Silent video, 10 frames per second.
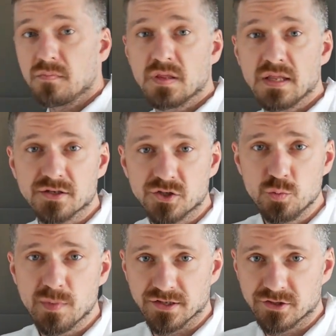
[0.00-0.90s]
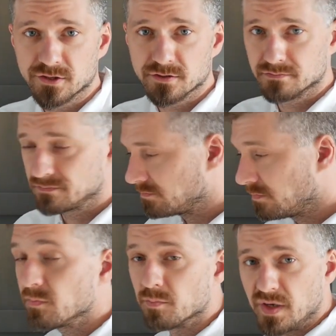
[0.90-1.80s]
Not too much,
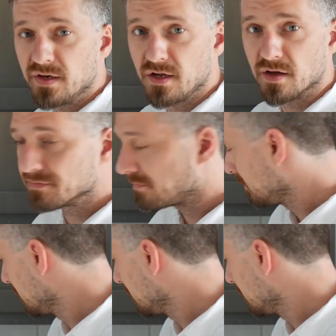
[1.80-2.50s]
but enough.